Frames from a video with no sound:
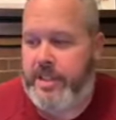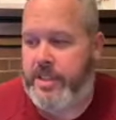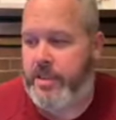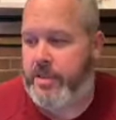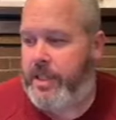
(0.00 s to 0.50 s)

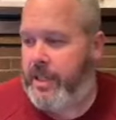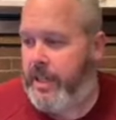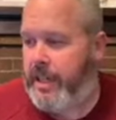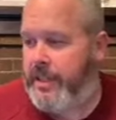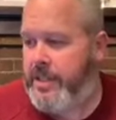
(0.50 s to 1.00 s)
So
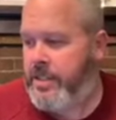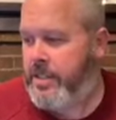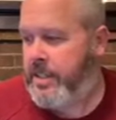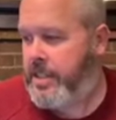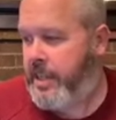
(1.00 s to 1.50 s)
this is
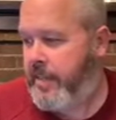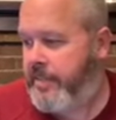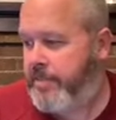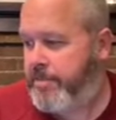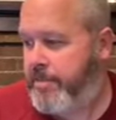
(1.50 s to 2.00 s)
good stuff.